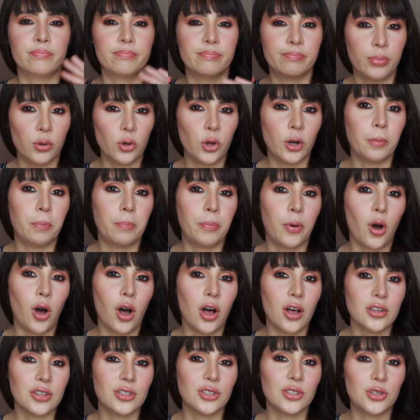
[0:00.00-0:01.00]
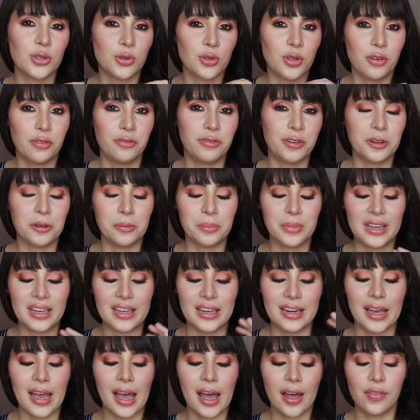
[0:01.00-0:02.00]
put pause to the
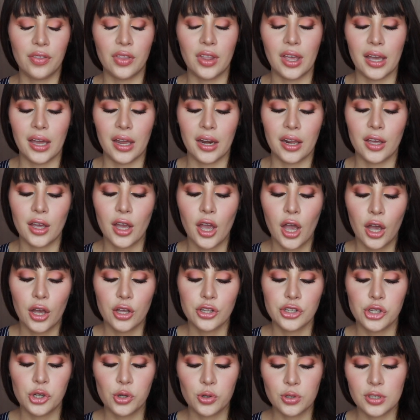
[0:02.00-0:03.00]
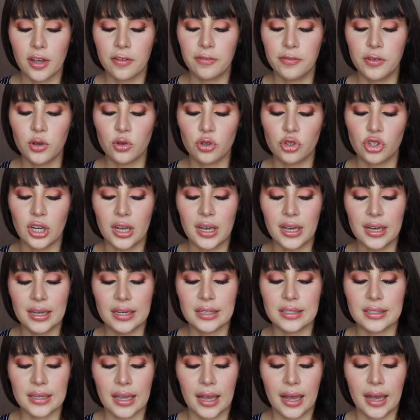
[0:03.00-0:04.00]
filming and then choose a few
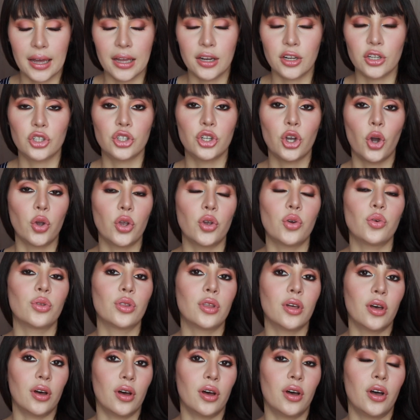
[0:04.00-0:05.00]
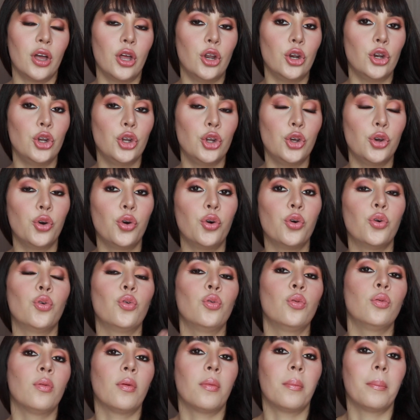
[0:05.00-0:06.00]
shades and show you the
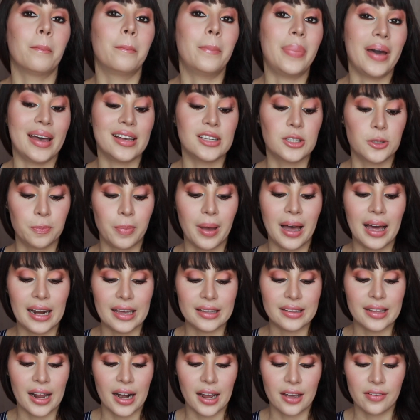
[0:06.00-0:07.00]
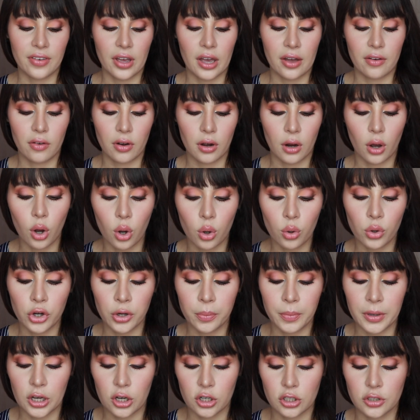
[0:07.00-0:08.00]
new best palette that I've ever
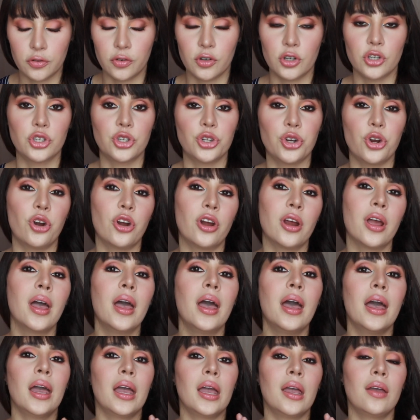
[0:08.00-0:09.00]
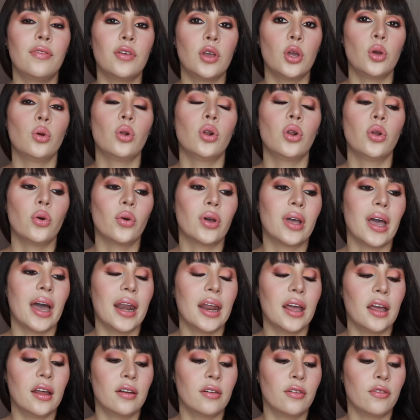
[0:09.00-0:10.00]
owned, because for sure, if you look at
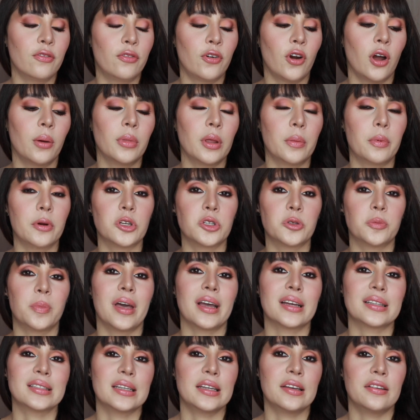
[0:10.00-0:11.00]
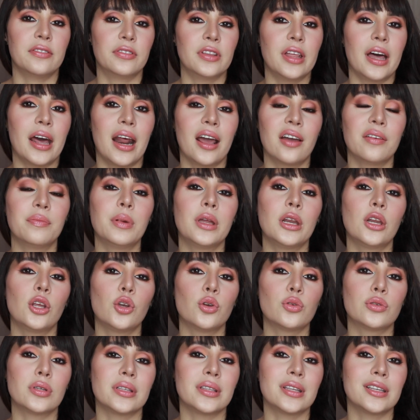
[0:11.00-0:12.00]
it from the perspective that I've been
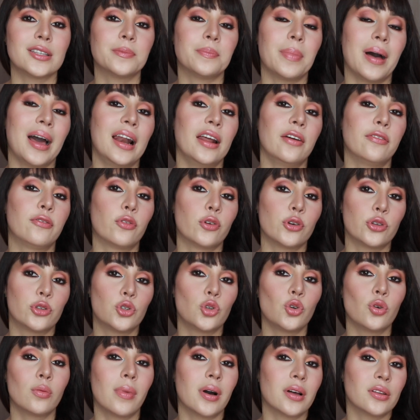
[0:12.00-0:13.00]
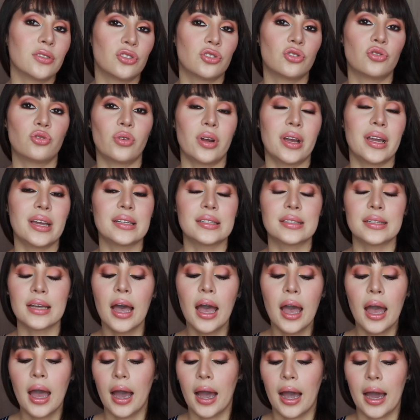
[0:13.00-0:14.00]
using this palette for two months straight
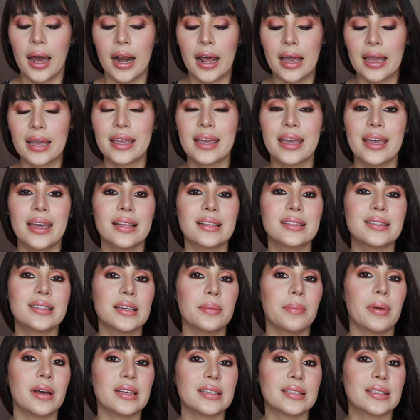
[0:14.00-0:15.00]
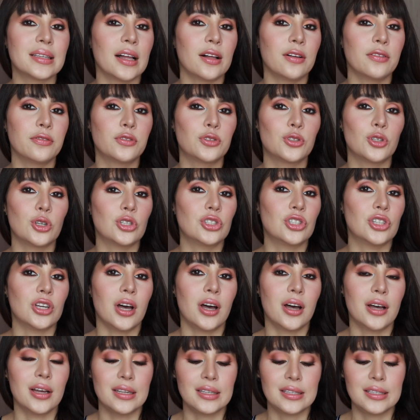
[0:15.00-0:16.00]
and I can't see myself to
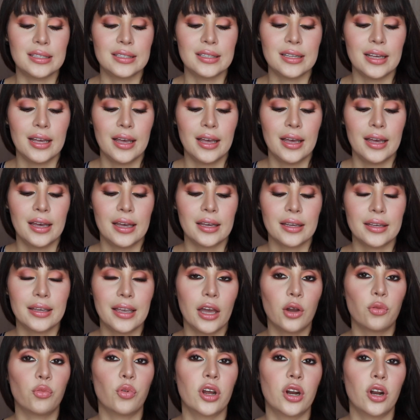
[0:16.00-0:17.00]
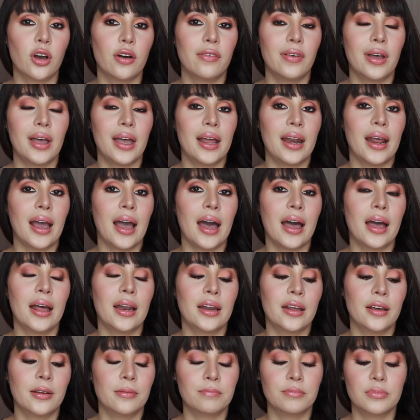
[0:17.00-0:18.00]
just get rid of it
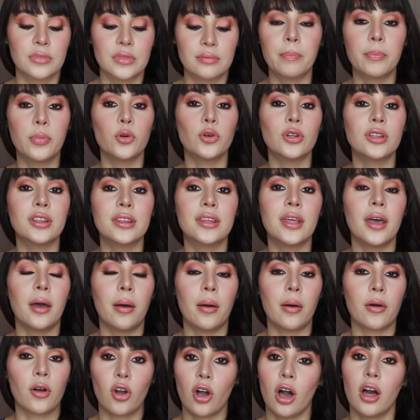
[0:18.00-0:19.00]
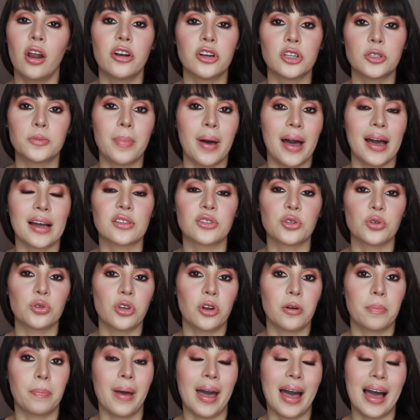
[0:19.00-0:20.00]
and put the colors back to
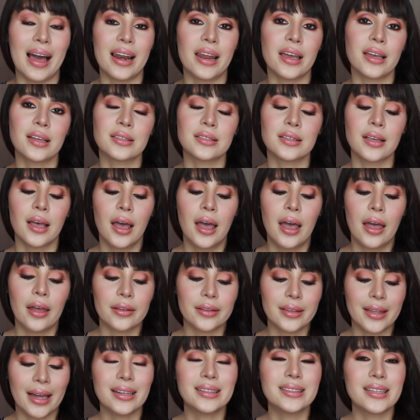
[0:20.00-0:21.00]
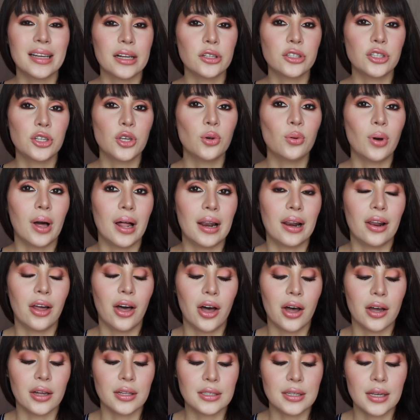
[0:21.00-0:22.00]
their palettes, that tells you a
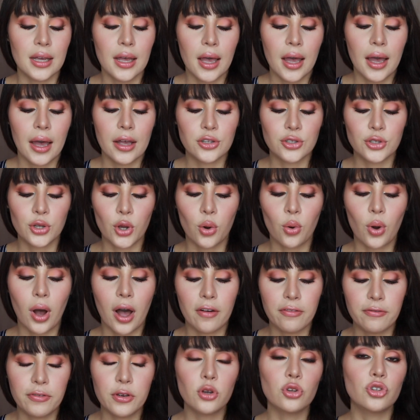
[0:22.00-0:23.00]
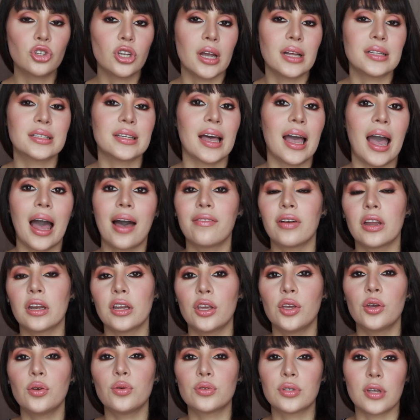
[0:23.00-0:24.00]
lot. So a few shades I haven't
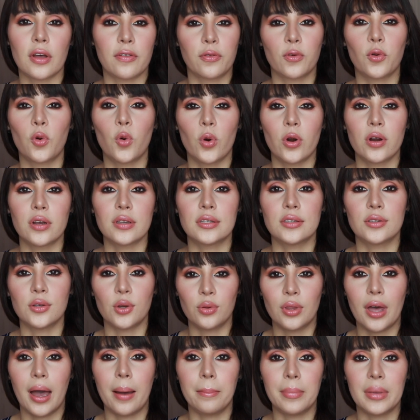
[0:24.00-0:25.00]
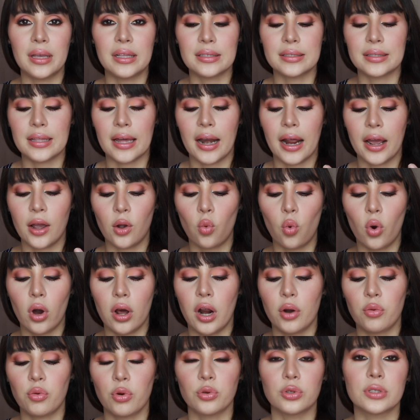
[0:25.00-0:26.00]
used, of course, so that means that I
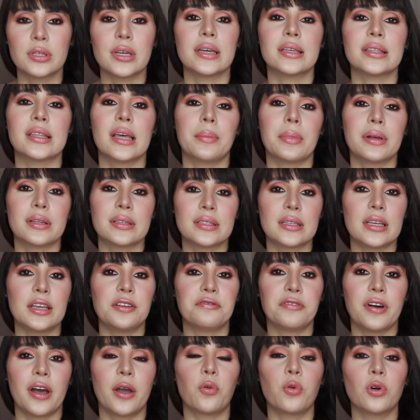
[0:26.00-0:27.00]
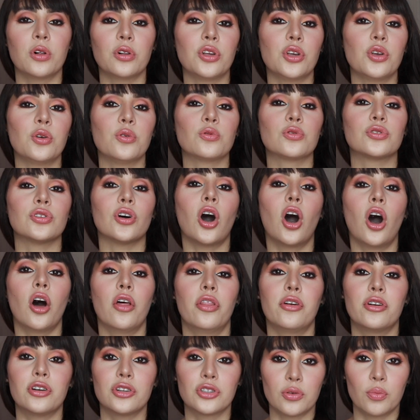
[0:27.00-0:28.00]
want to rotate them and see if I will use
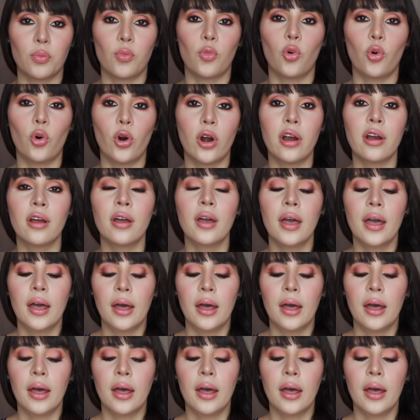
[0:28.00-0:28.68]
others more.